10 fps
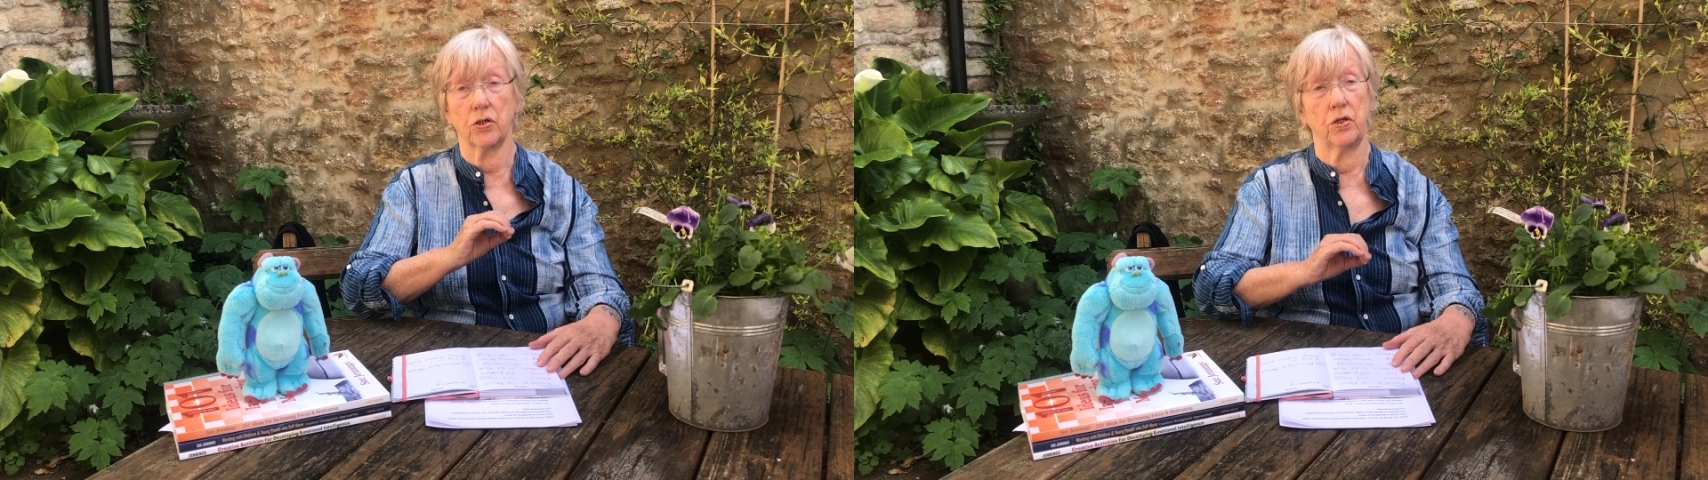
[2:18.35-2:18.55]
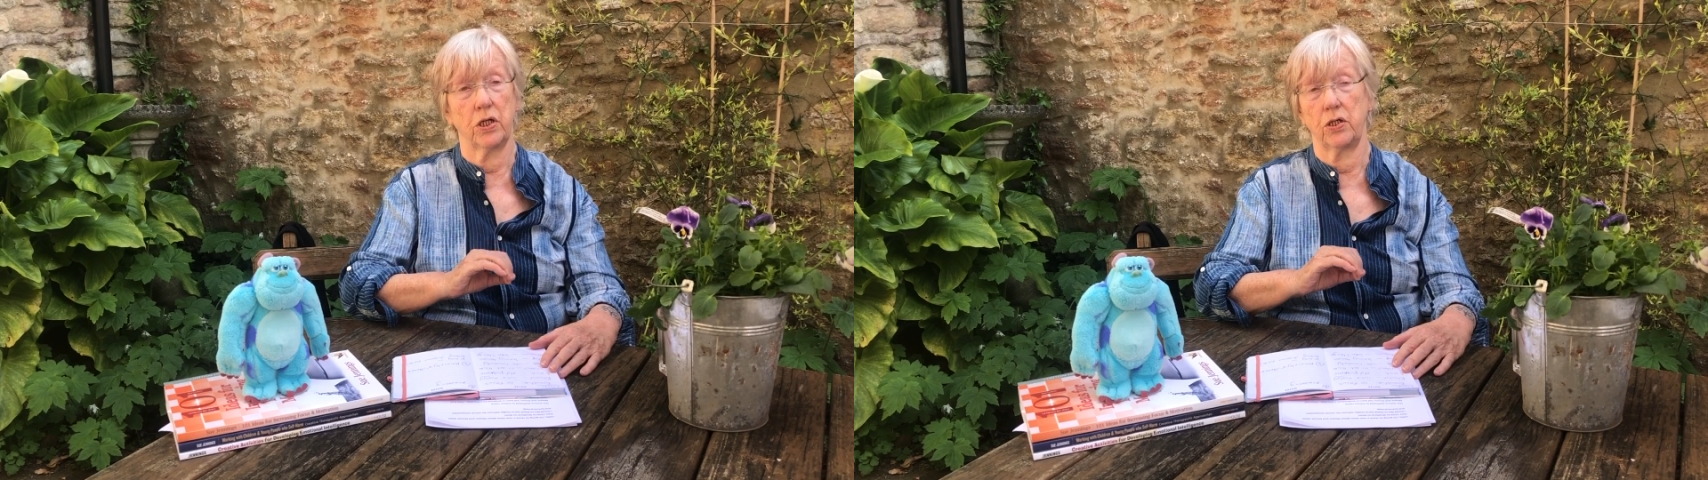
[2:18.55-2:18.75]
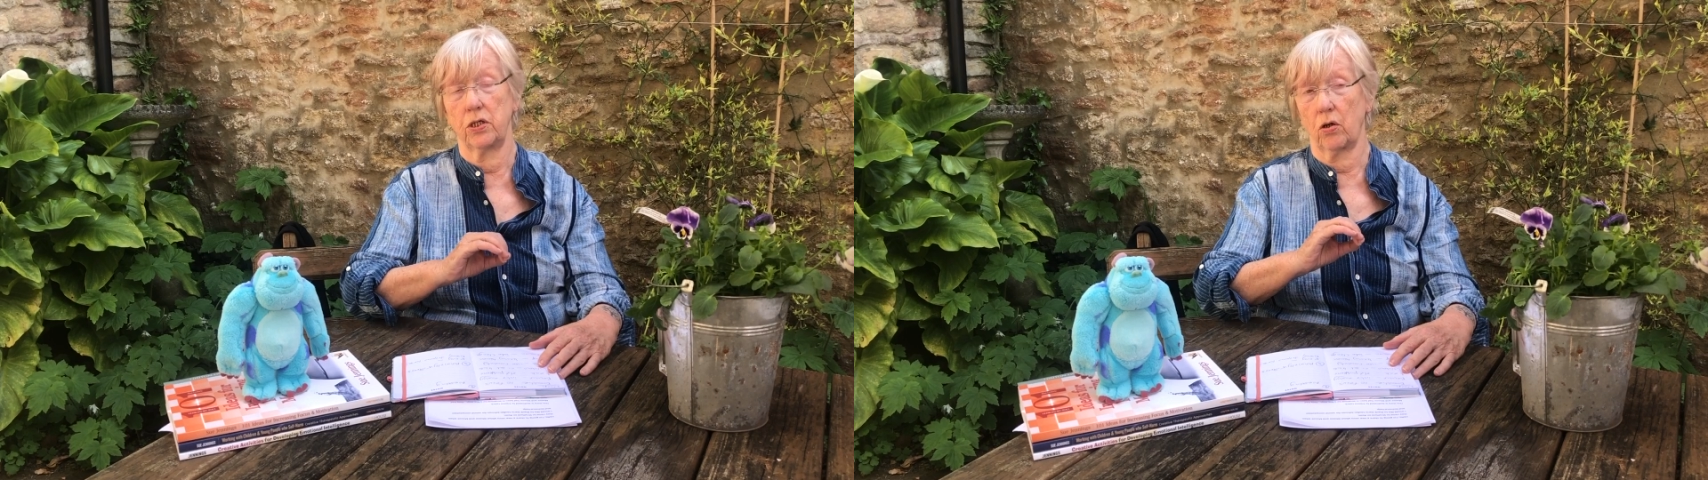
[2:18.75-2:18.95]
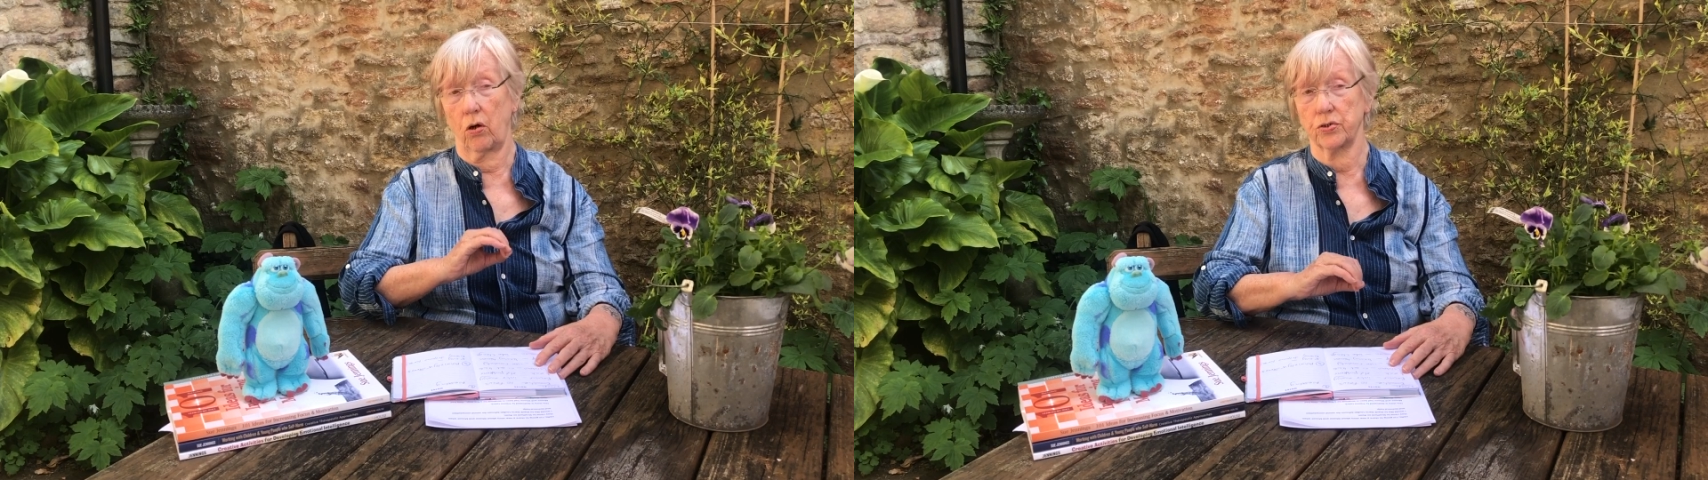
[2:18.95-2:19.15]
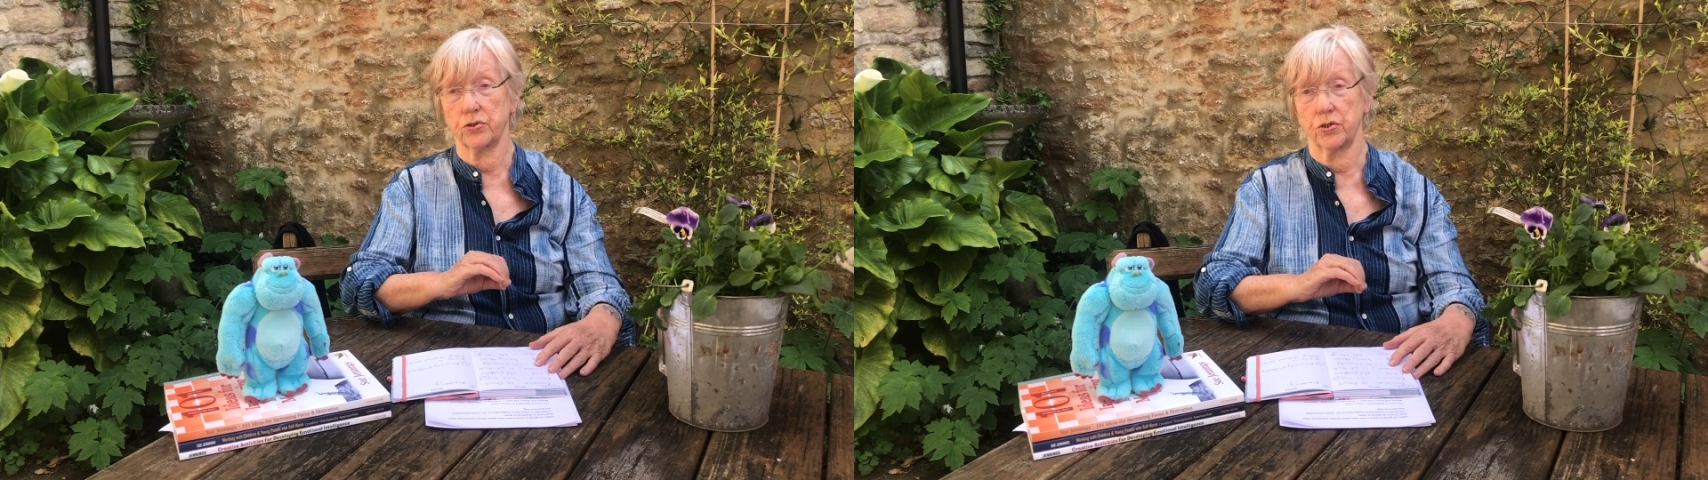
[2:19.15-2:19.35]
needed
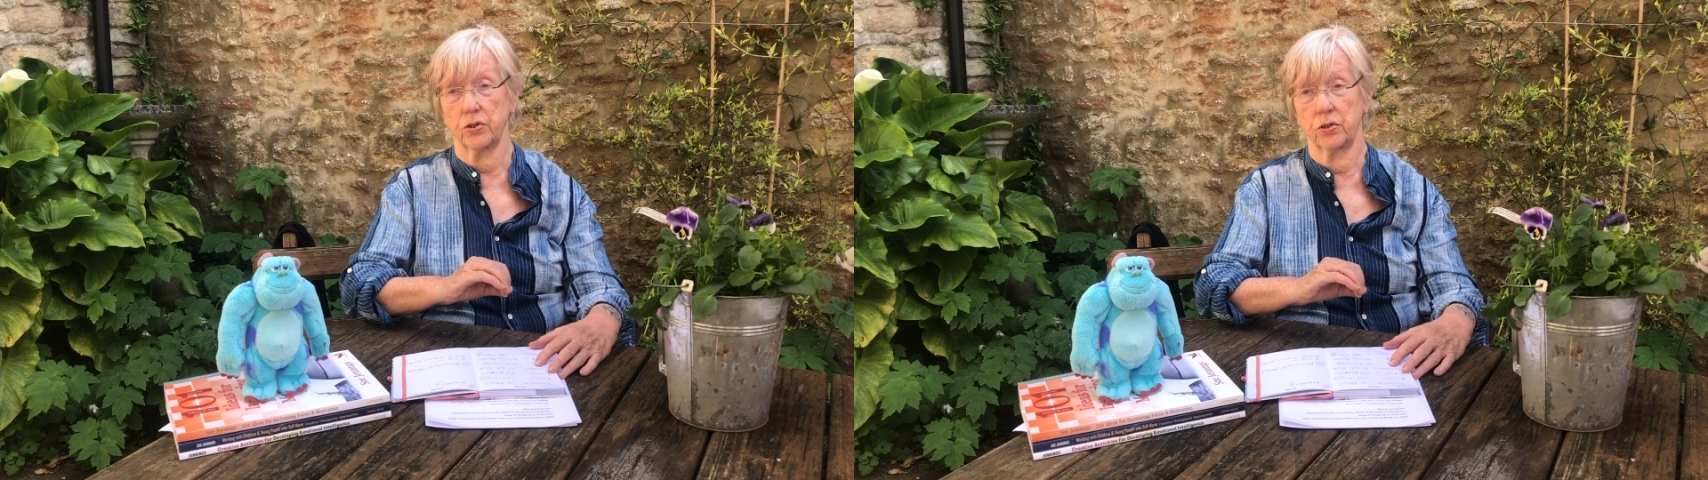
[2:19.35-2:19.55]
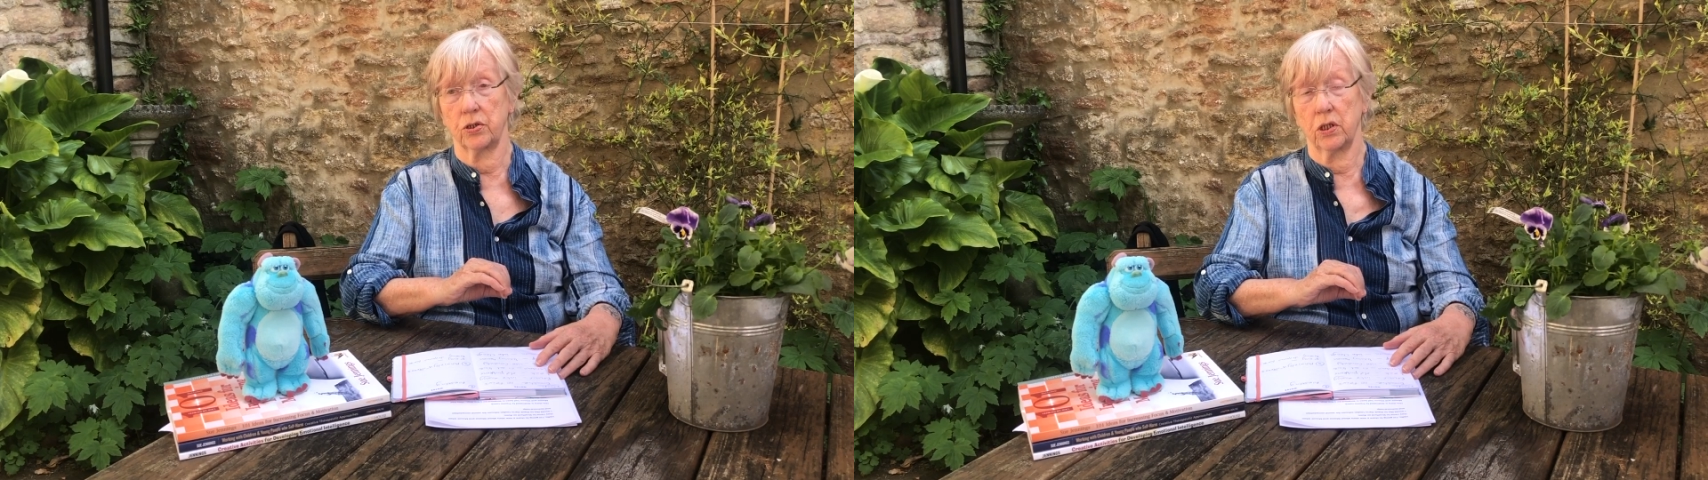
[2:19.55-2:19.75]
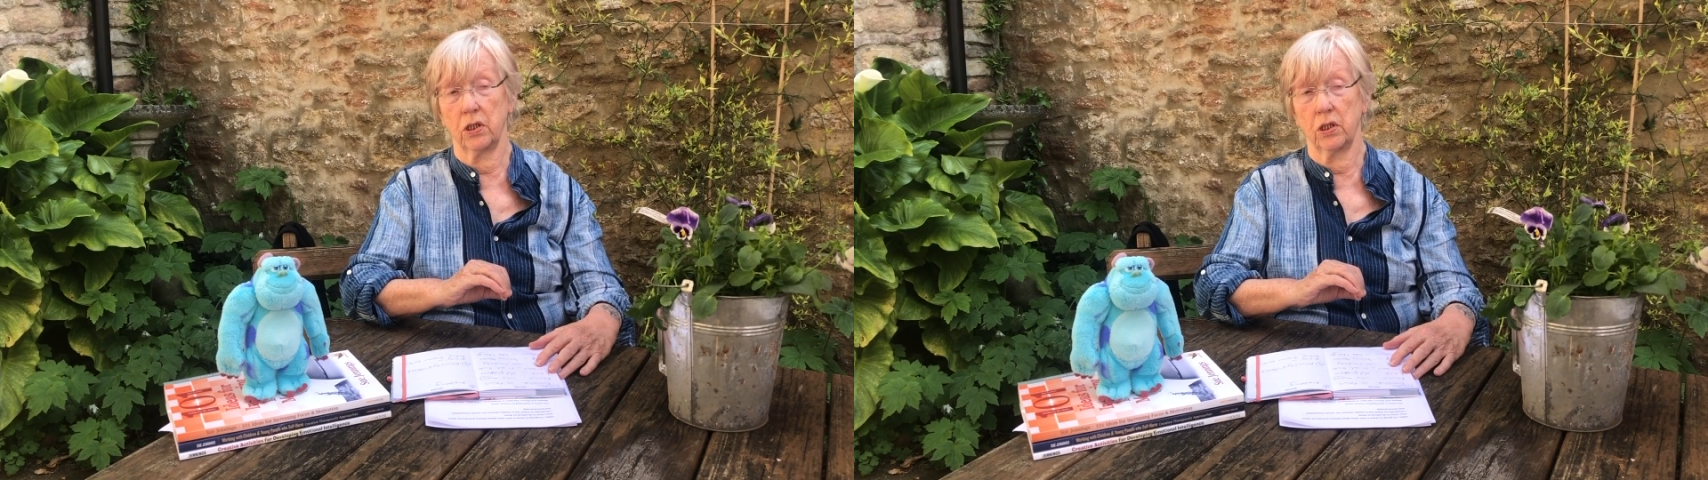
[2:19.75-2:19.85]
oxygen